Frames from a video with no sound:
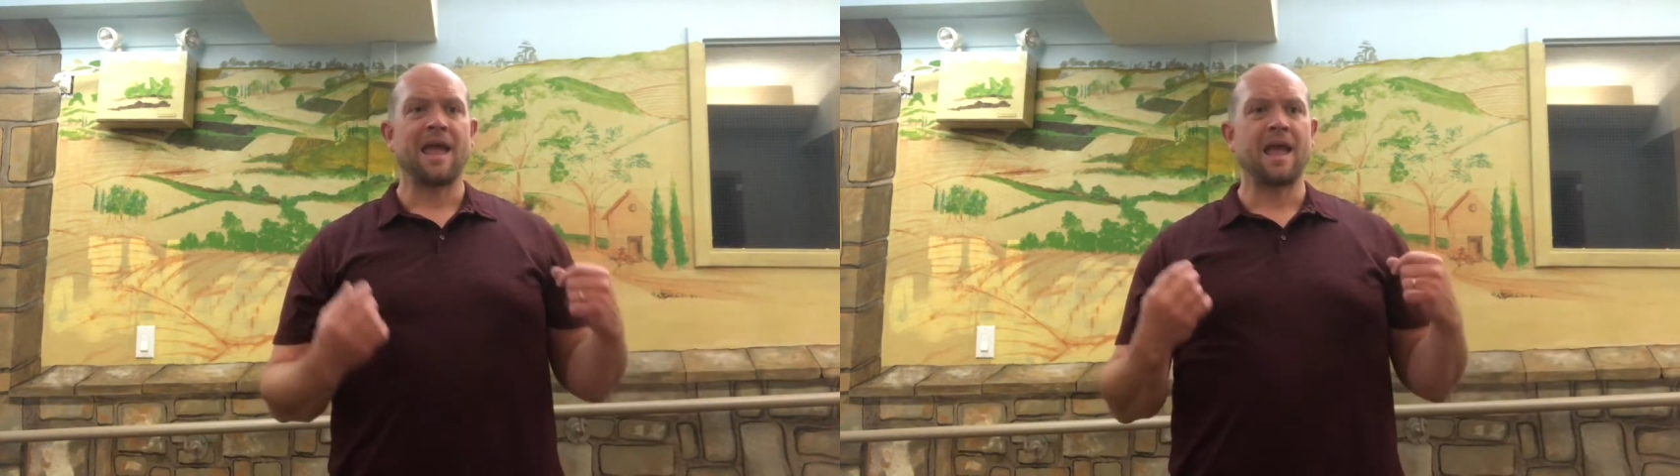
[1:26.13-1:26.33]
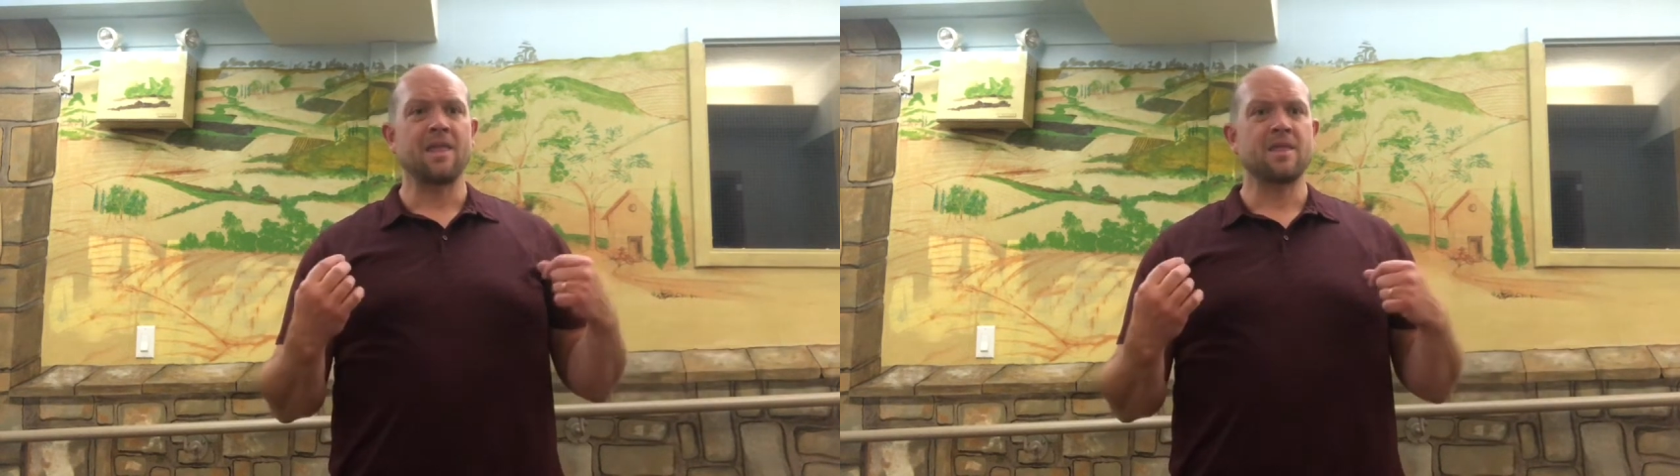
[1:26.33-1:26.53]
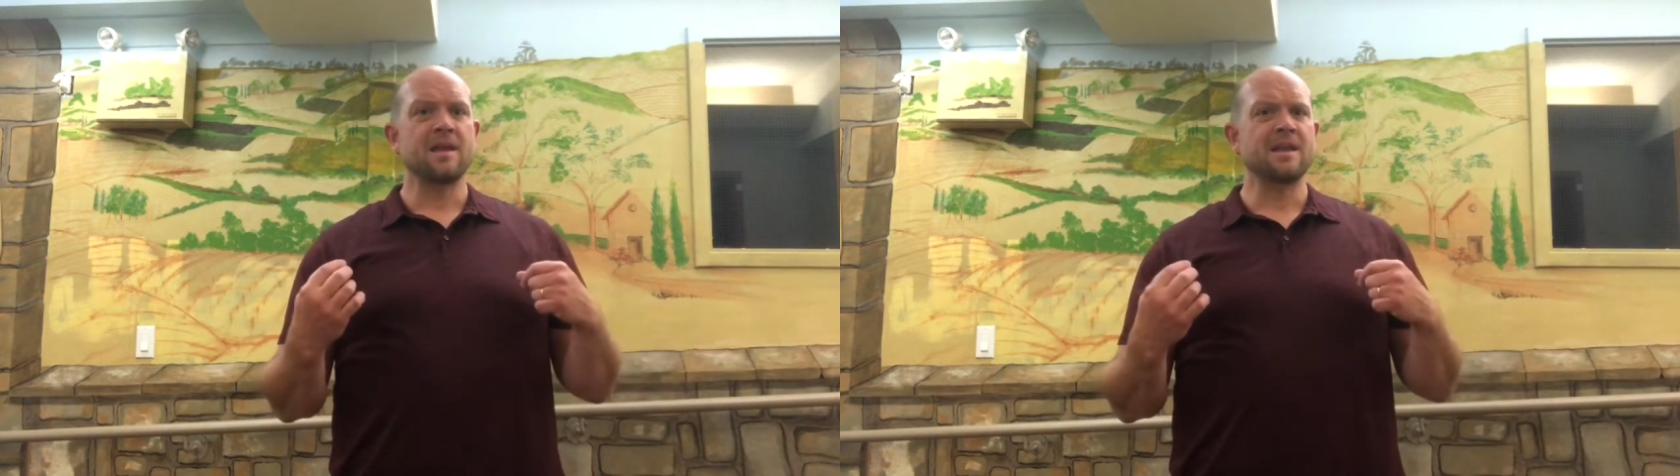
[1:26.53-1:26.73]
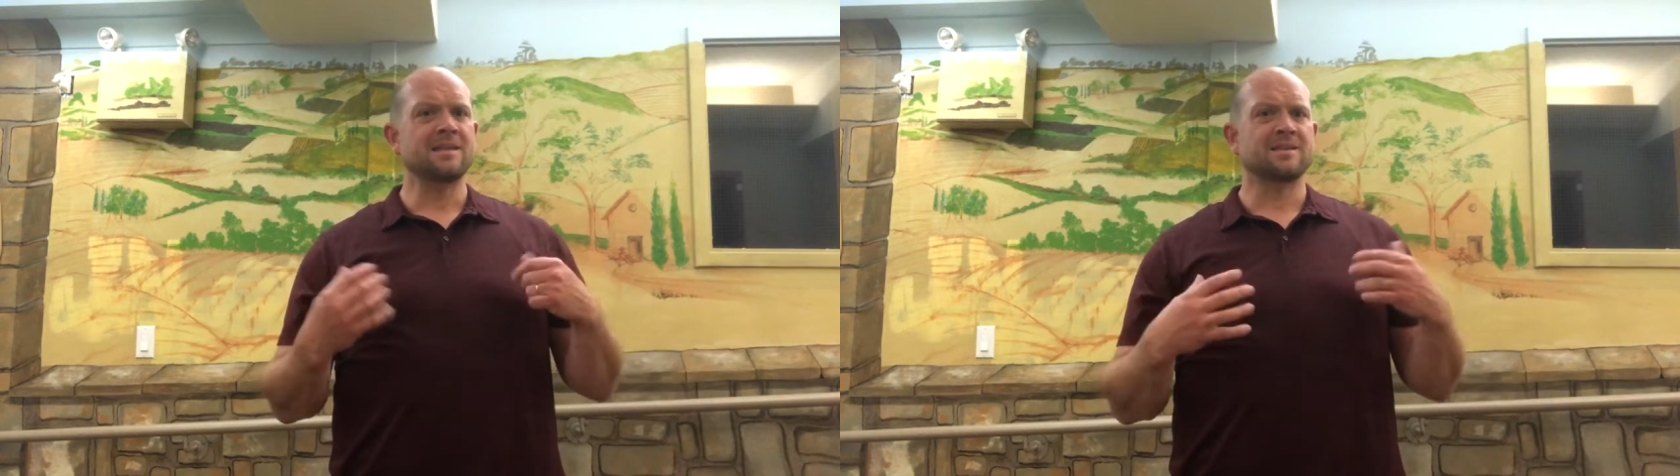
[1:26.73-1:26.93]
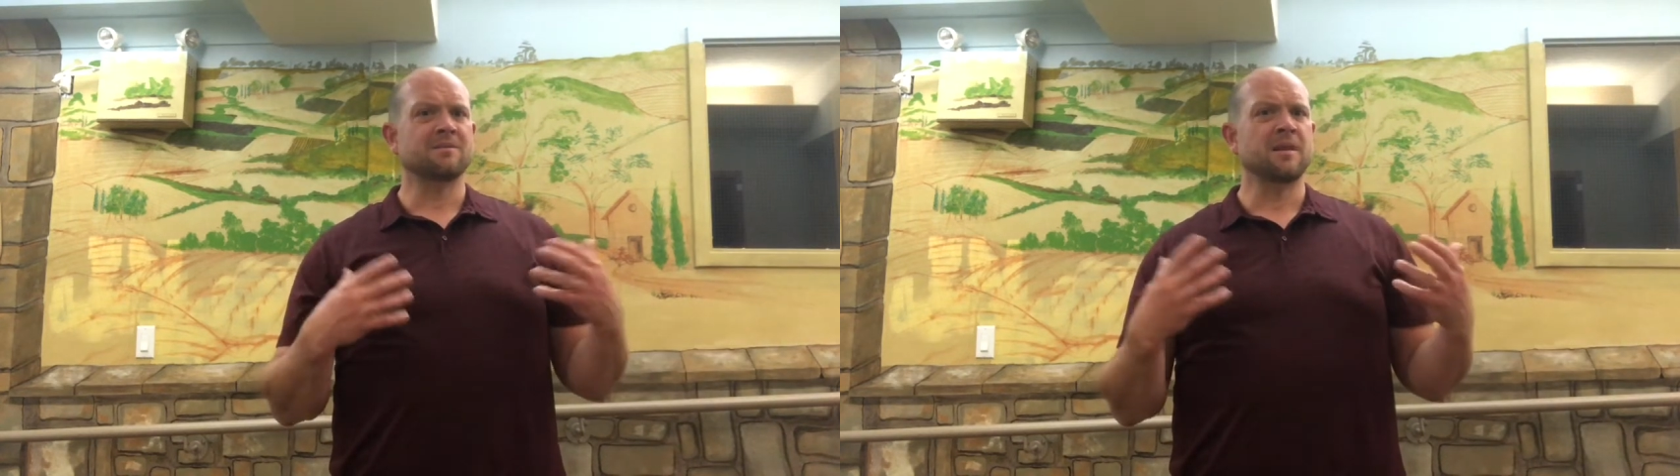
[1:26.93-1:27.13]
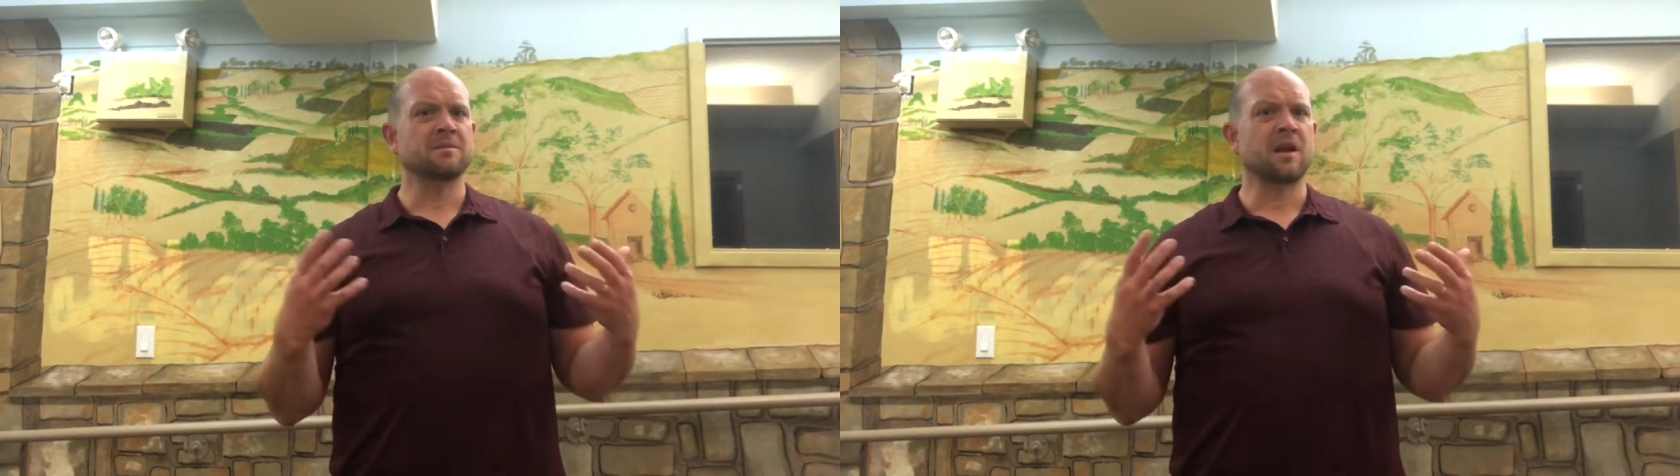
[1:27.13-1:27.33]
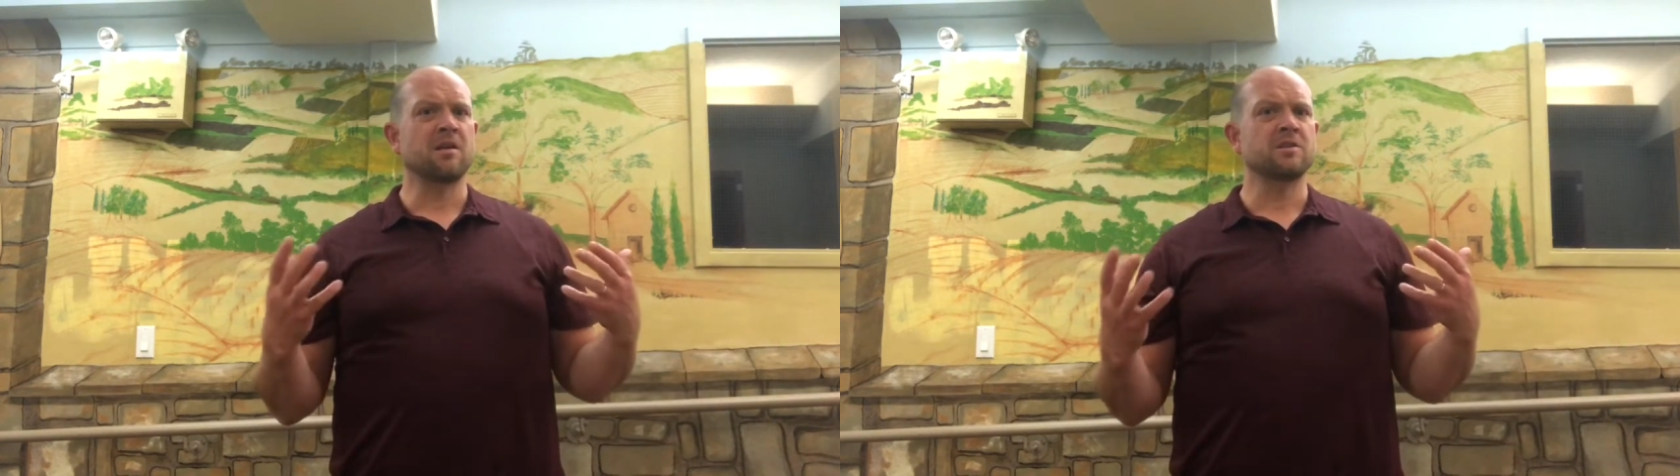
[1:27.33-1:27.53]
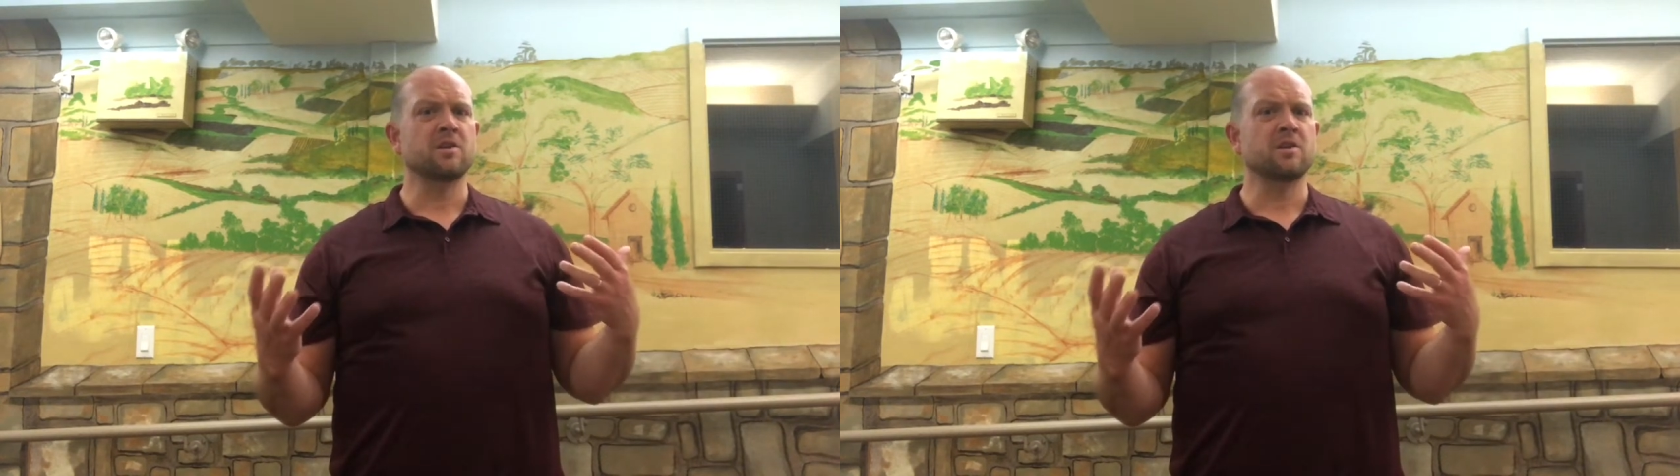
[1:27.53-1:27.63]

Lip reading: And then it's sometimes hard